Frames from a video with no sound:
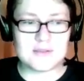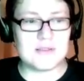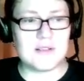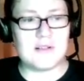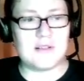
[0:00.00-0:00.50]

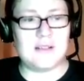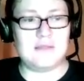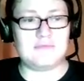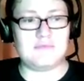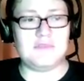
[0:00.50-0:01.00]
there are a lot,
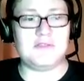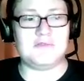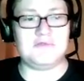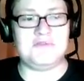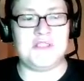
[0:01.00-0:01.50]
well,
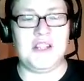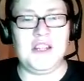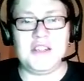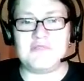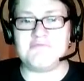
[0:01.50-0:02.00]

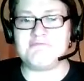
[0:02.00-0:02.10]
I,